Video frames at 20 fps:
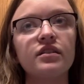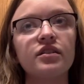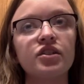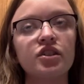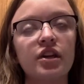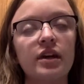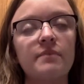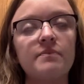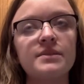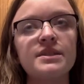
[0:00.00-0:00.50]

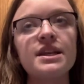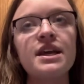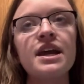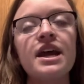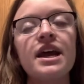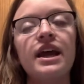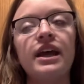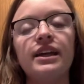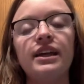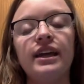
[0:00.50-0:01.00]
trips
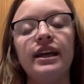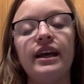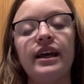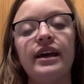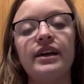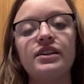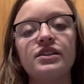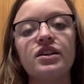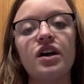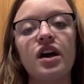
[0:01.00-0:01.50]

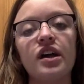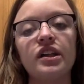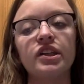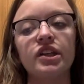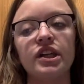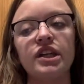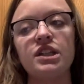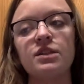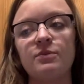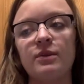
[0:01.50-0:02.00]
and
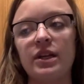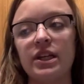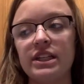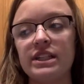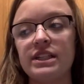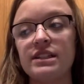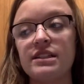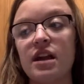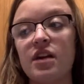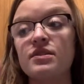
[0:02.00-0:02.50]
other
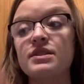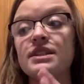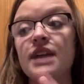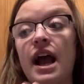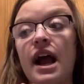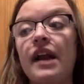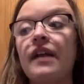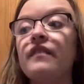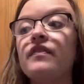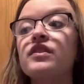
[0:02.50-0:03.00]
experiences
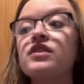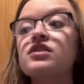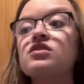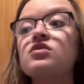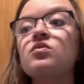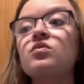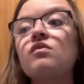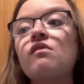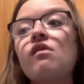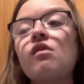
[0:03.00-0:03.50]
outside of the
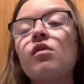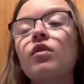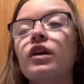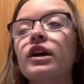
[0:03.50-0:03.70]
school